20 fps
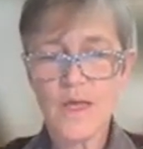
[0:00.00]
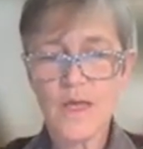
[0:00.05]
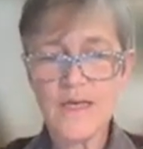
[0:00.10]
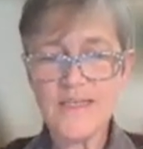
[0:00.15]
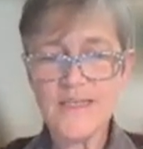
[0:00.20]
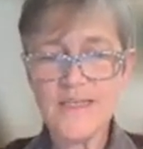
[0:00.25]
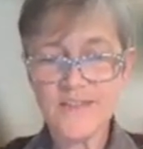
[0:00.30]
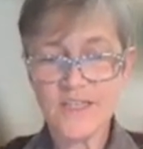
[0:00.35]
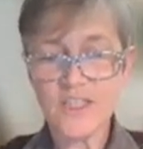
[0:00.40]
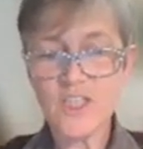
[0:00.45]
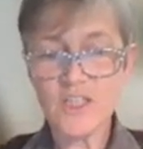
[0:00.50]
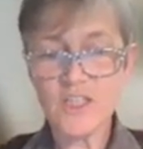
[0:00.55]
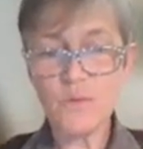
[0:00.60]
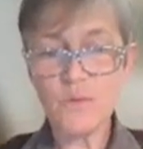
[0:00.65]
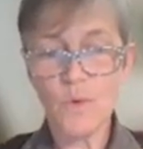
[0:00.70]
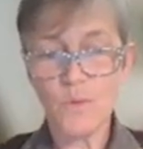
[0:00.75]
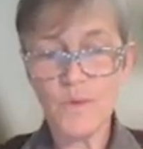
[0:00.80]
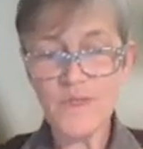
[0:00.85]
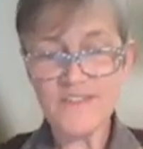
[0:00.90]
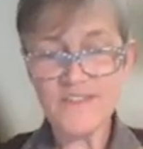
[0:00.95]
essentially
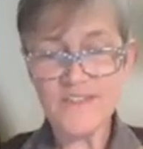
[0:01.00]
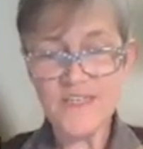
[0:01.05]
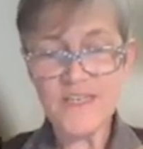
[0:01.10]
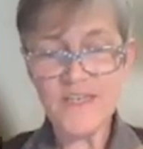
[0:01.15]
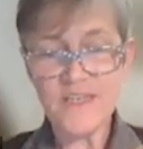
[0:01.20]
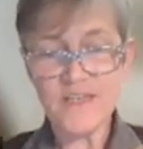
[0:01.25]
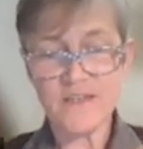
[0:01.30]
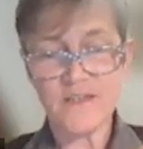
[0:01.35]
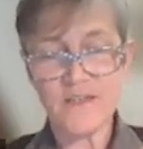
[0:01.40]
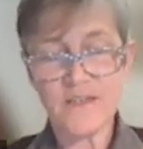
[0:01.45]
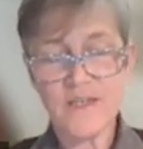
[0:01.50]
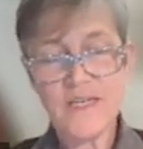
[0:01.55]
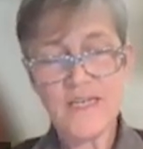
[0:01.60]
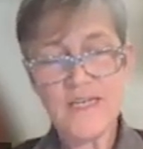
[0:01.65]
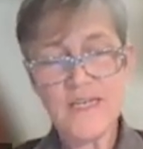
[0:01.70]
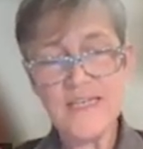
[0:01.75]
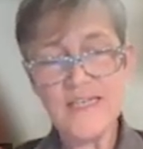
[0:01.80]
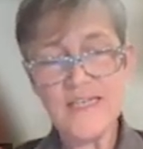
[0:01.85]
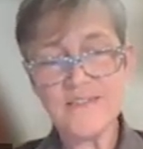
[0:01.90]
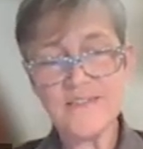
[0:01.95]
what we see here
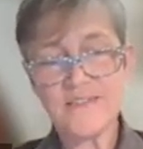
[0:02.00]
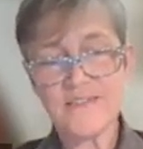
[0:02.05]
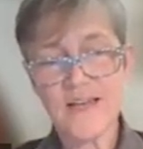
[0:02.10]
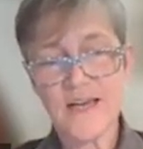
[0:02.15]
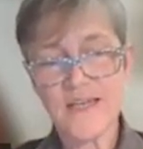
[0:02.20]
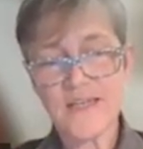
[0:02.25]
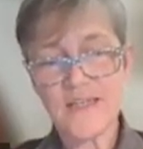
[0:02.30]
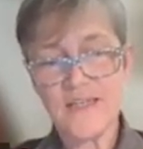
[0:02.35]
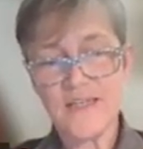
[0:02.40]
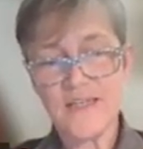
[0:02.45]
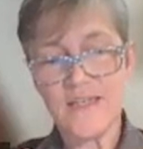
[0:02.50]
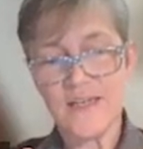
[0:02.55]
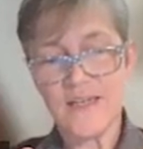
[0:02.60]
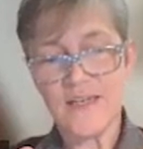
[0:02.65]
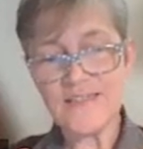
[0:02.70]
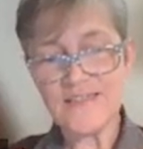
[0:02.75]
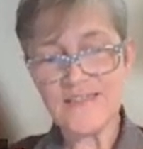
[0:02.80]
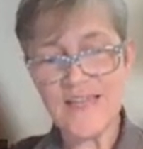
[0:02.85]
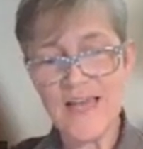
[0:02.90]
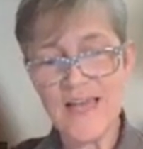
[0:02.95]
is that
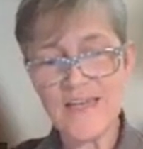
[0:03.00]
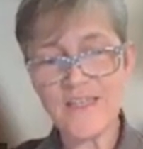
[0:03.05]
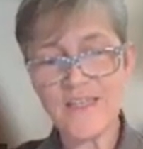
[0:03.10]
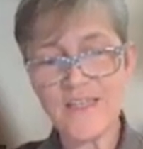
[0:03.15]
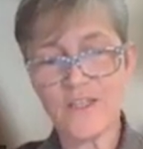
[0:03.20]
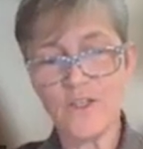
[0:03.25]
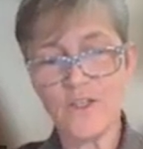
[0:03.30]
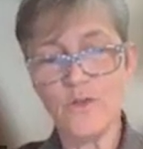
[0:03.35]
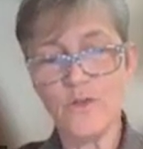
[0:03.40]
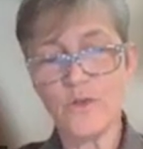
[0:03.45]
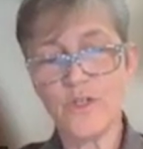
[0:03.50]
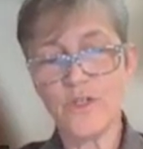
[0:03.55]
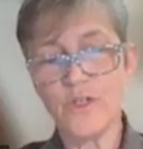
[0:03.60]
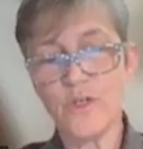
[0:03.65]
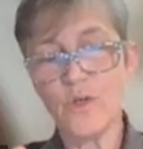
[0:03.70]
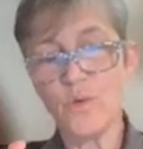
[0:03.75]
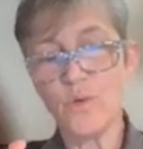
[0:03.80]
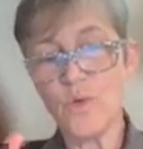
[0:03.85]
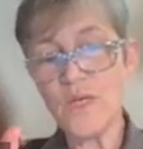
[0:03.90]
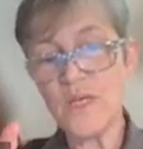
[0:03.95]
Icelandic, you can
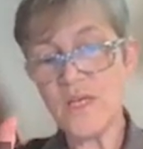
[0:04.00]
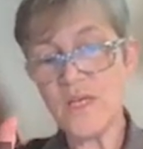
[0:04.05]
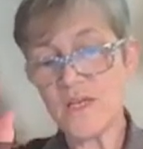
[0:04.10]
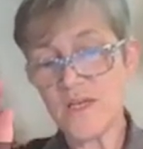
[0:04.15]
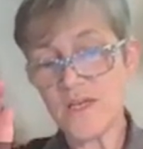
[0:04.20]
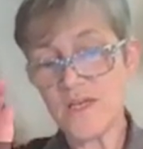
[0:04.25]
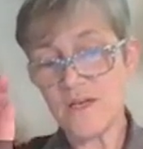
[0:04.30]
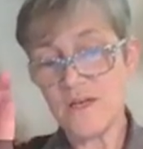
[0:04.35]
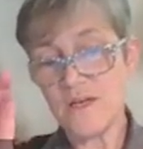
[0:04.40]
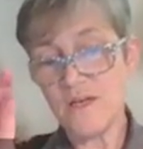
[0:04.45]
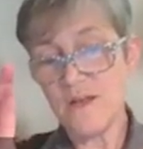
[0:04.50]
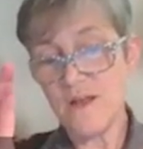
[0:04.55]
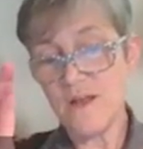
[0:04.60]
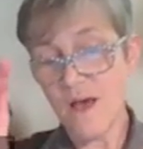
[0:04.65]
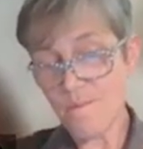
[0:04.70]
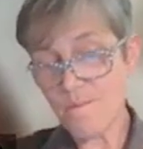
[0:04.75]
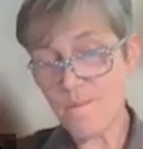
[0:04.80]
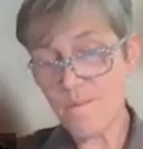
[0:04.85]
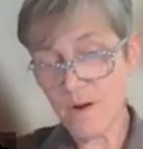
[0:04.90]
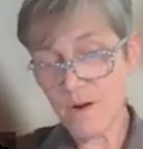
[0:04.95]
agree in
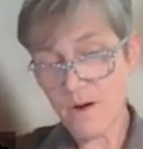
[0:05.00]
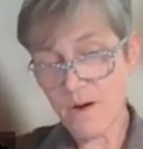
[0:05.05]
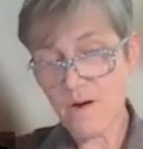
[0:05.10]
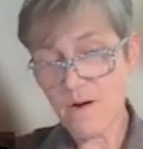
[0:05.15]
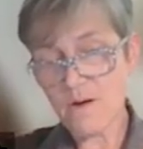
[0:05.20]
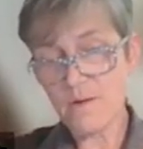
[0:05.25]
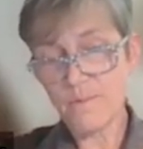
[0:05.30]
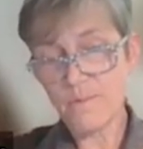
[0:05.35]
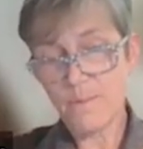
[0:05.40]
number,